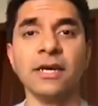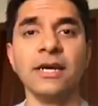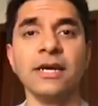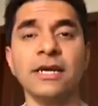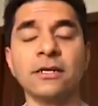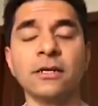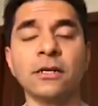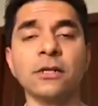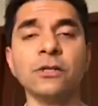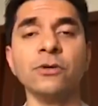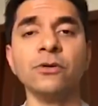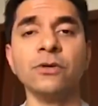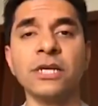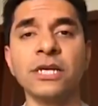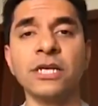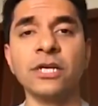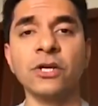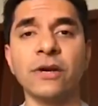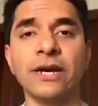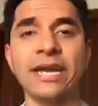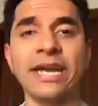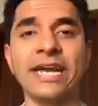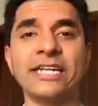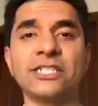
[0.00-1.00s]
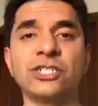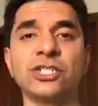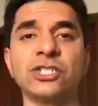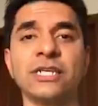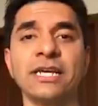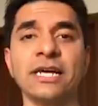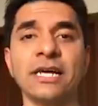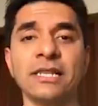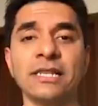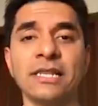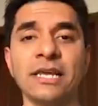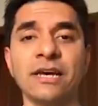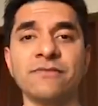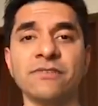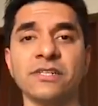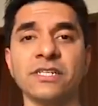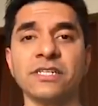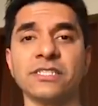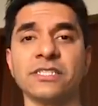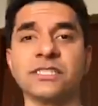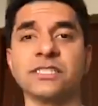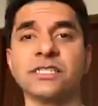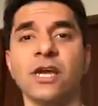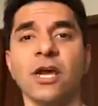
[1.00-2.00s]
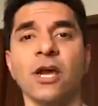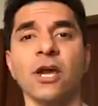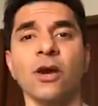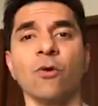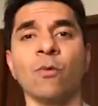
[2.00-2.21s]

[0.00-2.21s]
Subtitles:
including your HDL levels.